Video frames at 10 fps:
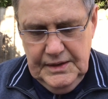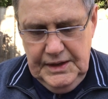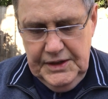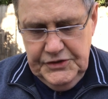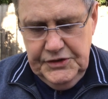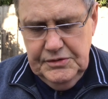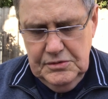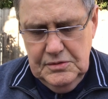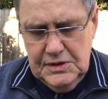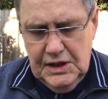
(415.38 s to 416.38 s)
In
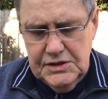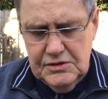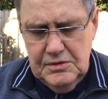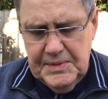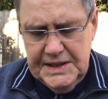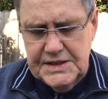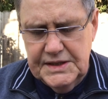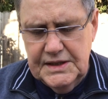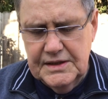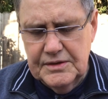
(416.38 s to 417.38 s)
you, God
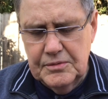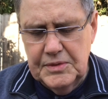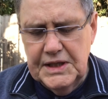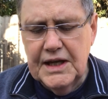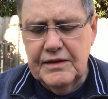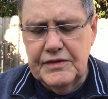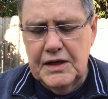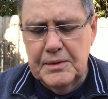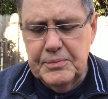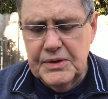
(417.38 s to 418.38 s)
Almighty, we have
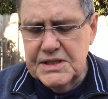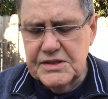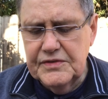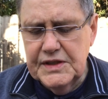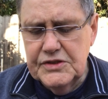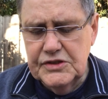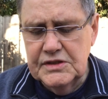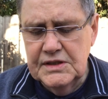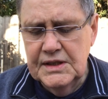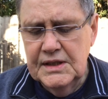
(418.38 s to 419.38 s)
our
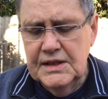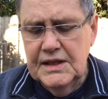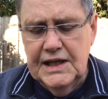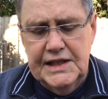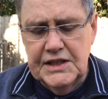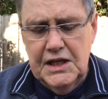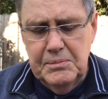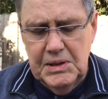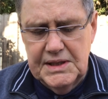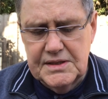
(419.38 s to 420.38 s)
preservation and our
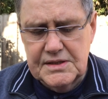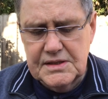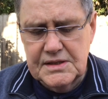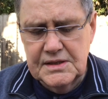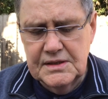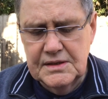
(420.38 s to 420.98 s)
bliss.